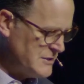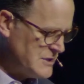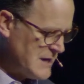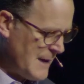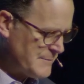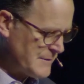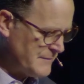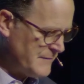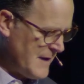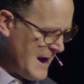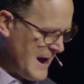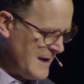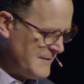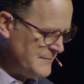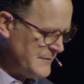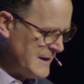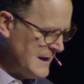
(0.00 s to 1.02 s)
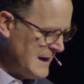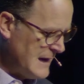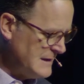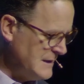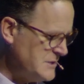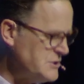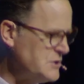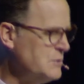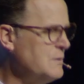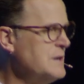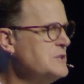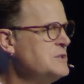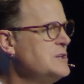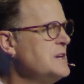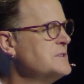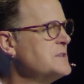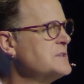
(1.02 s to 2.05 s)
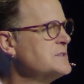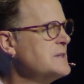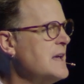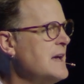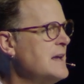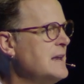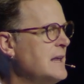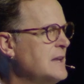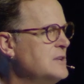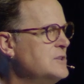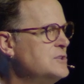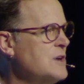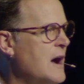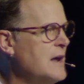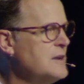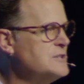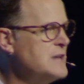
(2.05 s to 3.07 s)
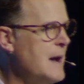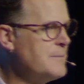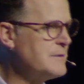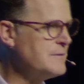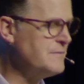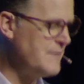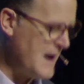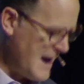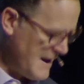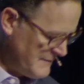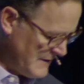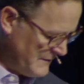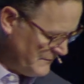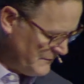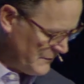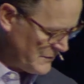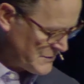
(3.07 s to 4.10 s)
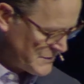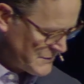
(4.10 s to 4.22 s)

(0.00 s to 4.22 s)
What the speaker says: chapter 5. And listen to what Jesus said in John chapter 5 in verse